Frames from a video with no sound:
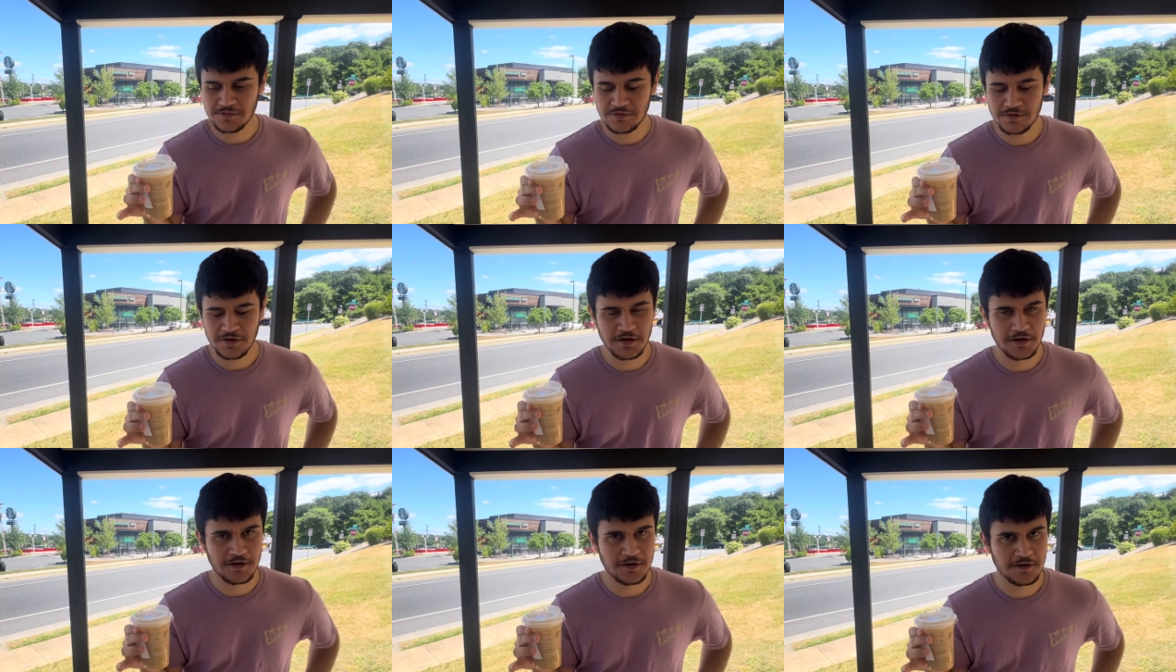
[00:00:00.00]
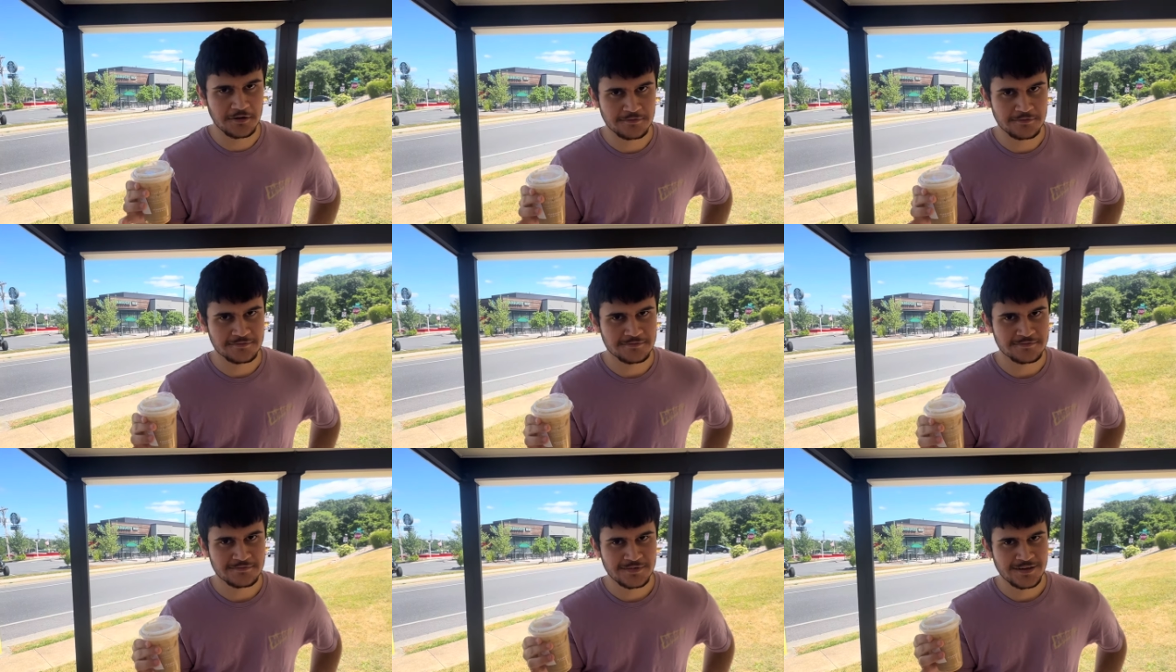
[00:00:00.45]
you uh, know,
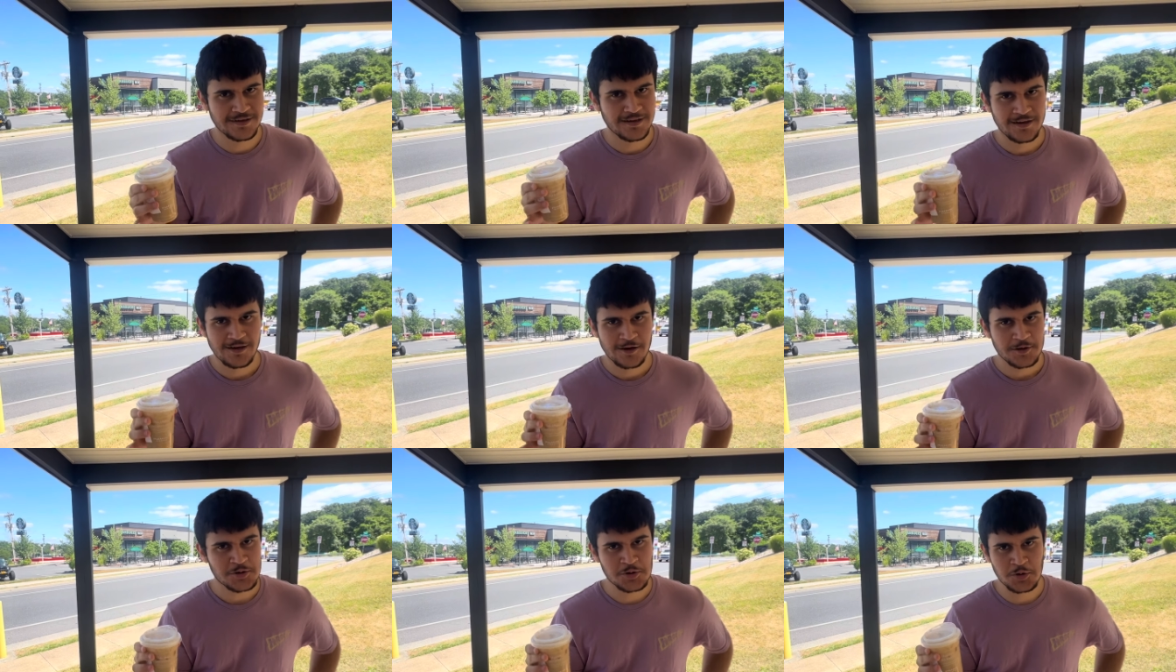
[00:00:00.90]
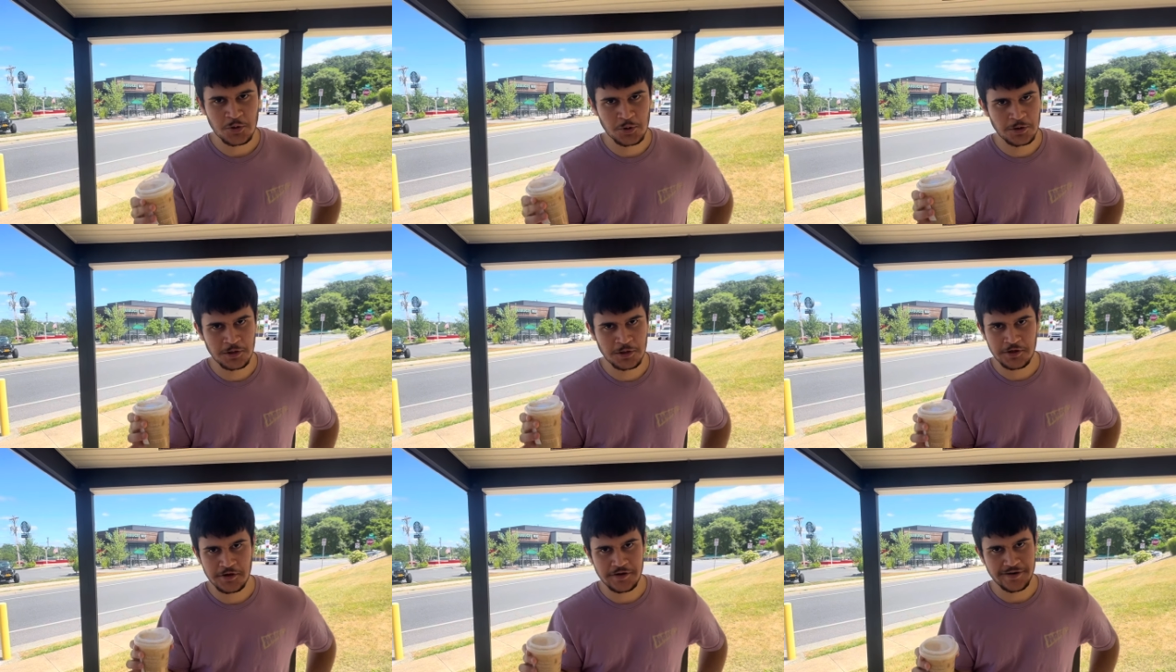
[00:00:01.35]

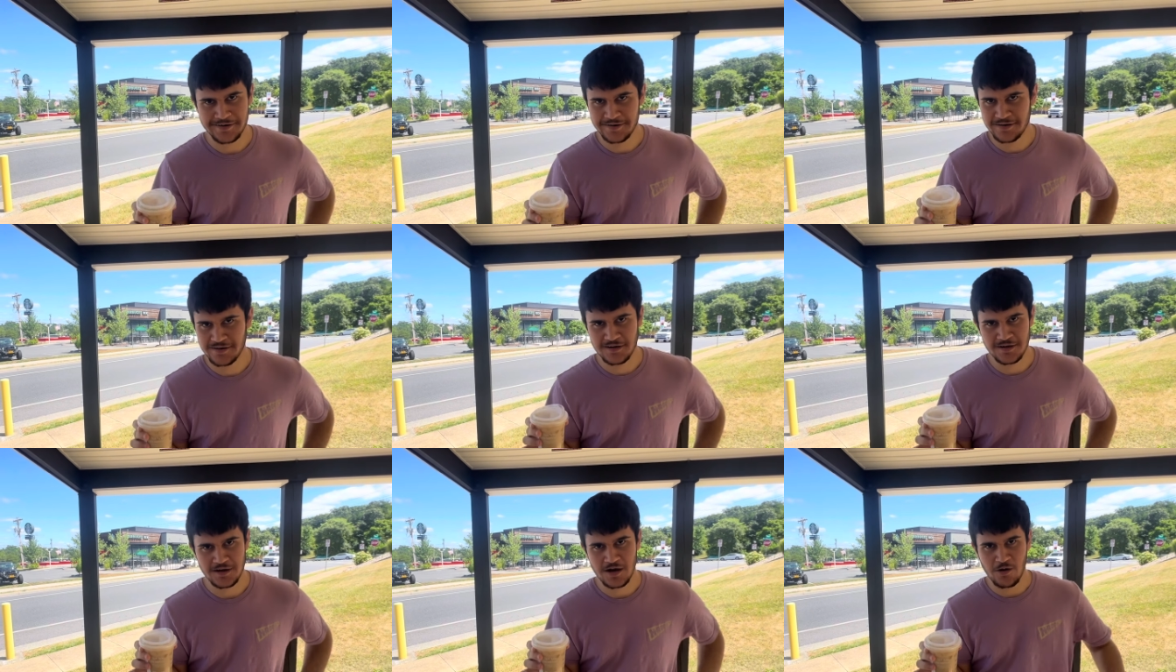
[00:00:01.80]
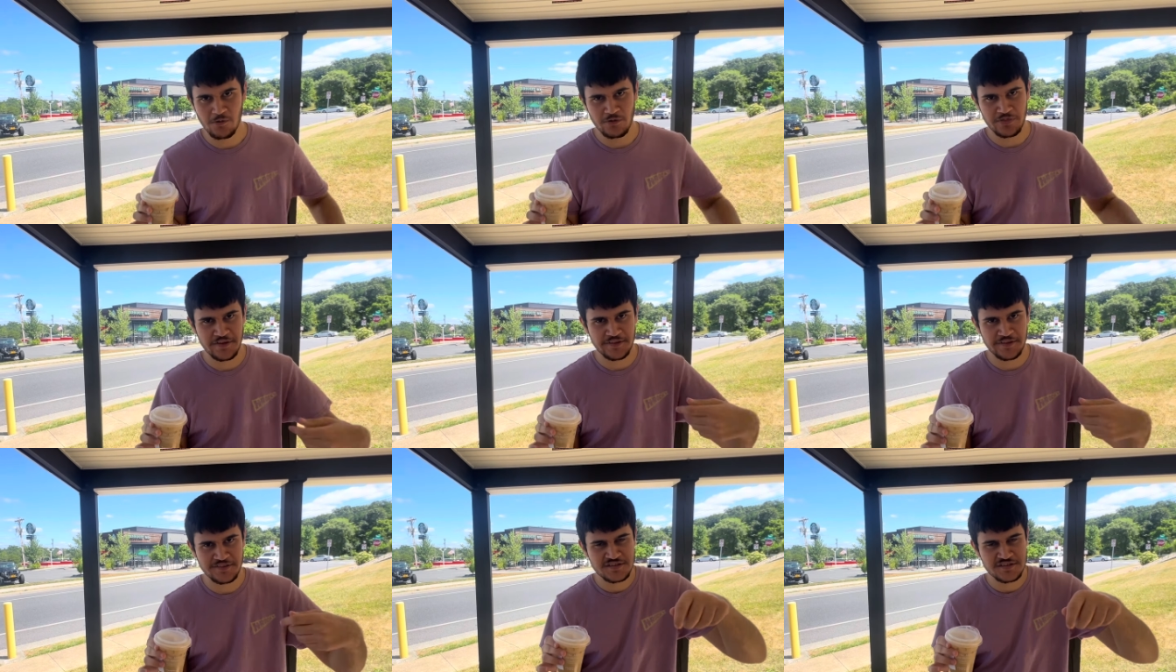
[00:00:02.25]
cooler and uh, all of
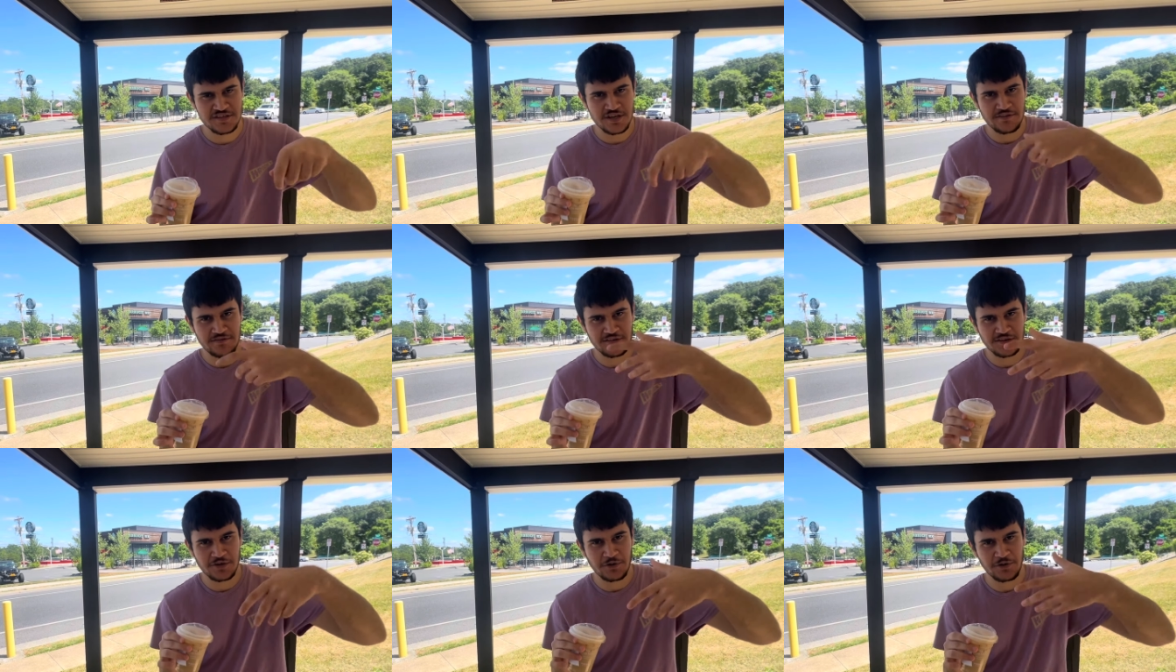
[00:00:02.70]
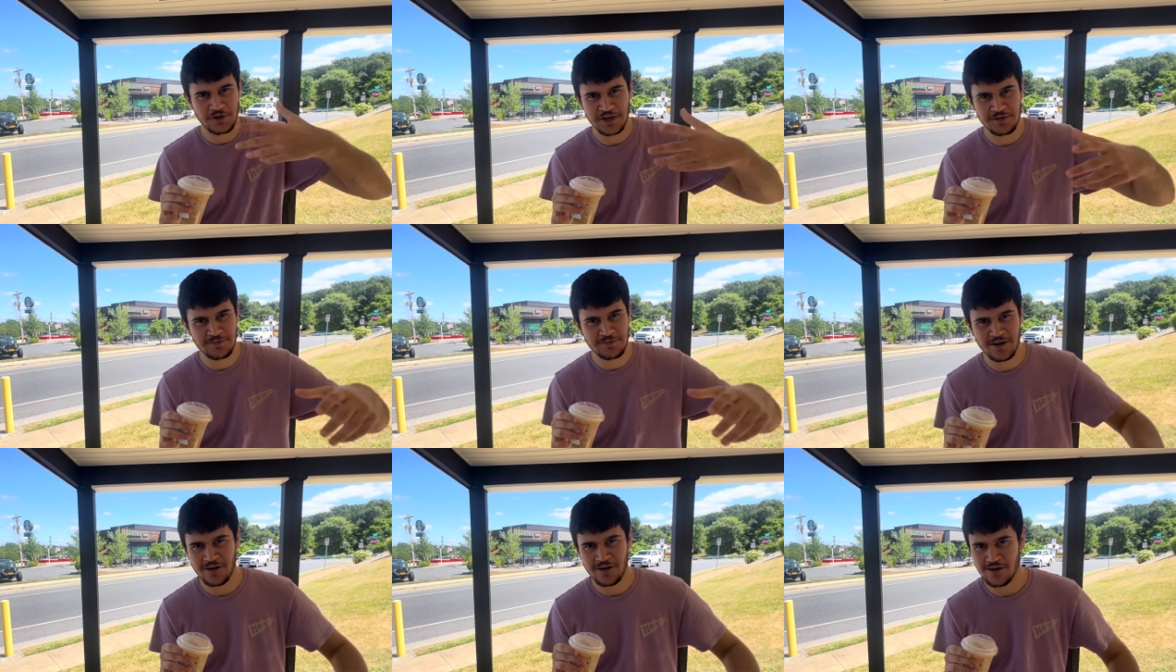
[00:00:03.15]
that shaving
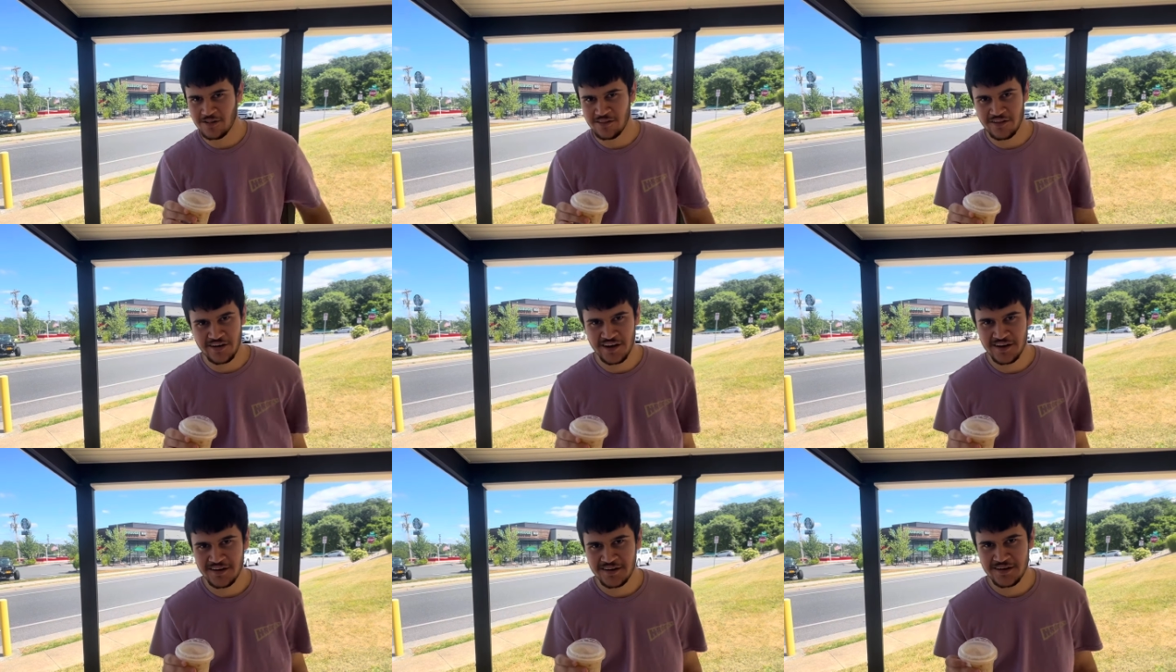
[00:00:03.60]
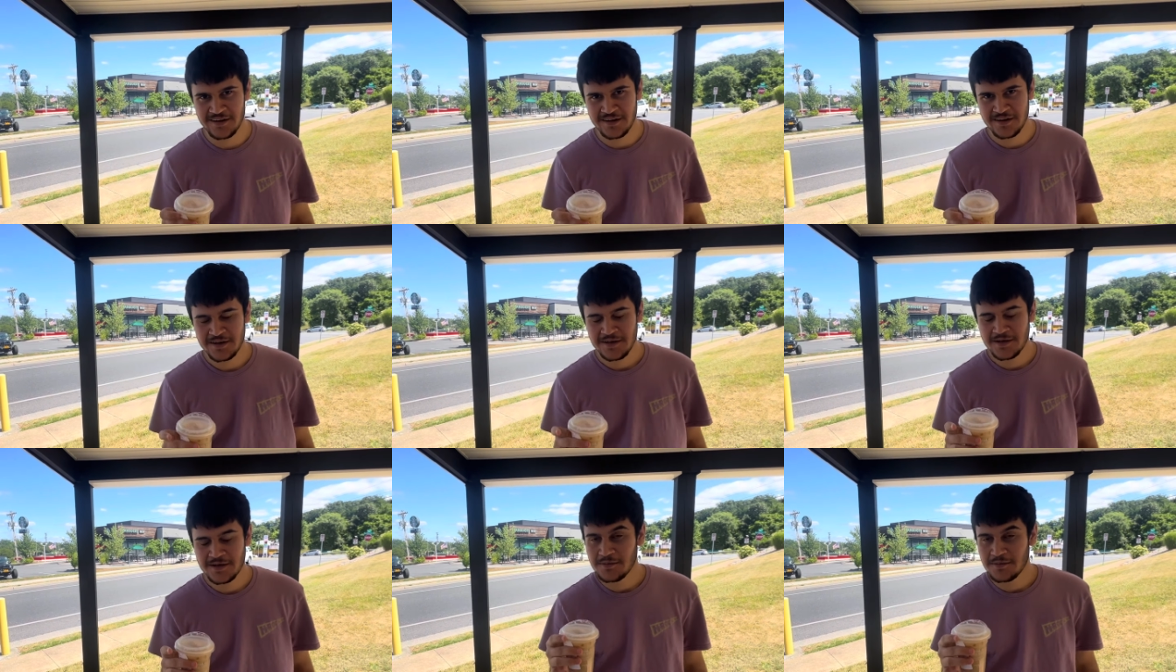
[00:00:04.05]
cream and all that.
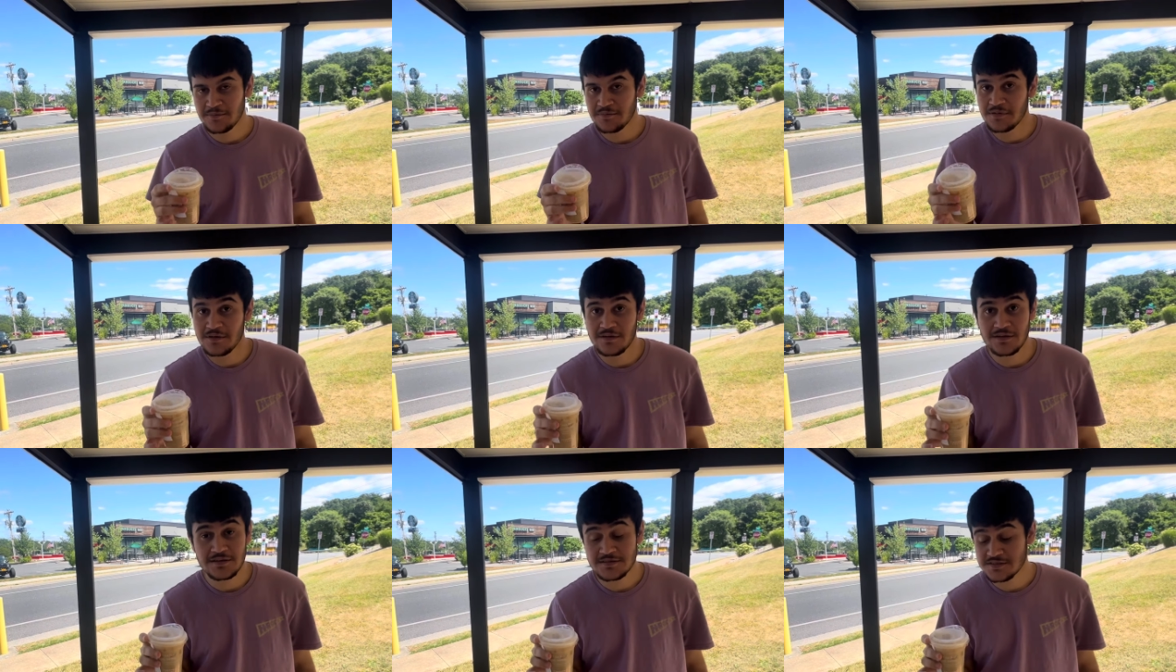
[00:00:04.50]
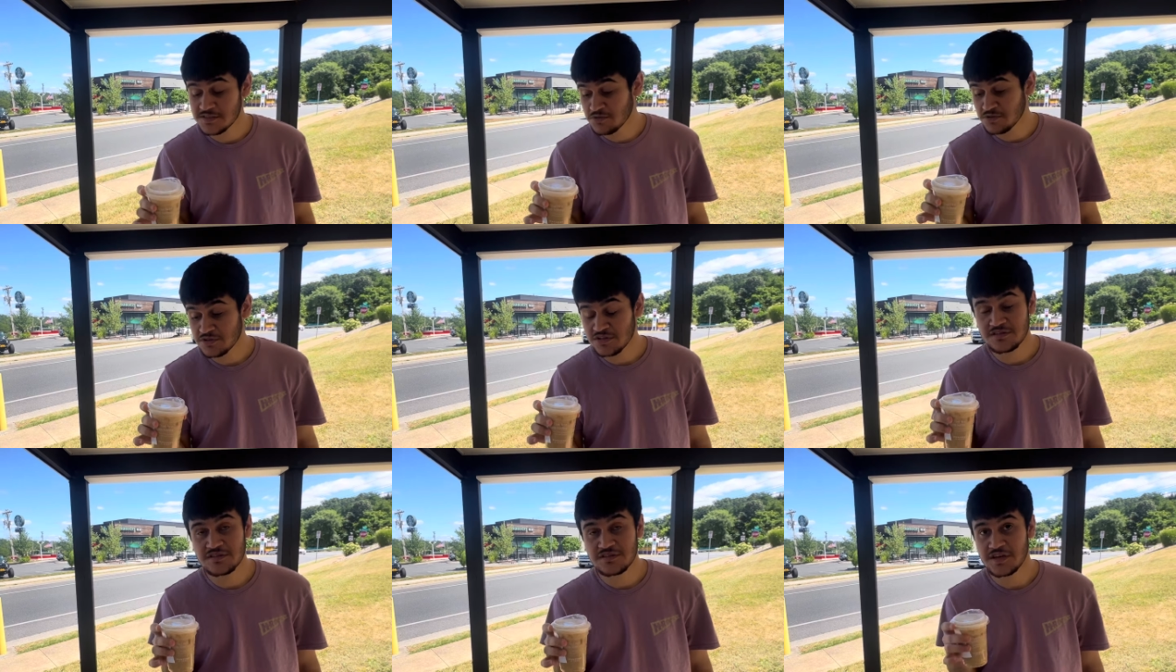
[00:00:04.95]
But let's see
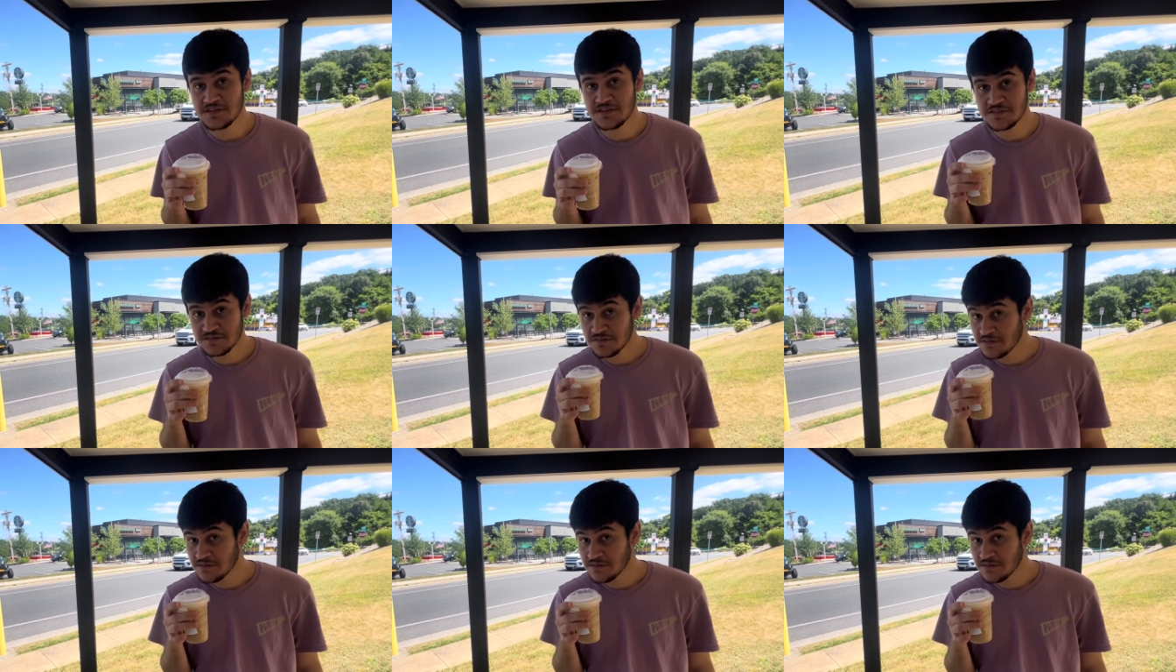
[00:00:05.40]
what the taste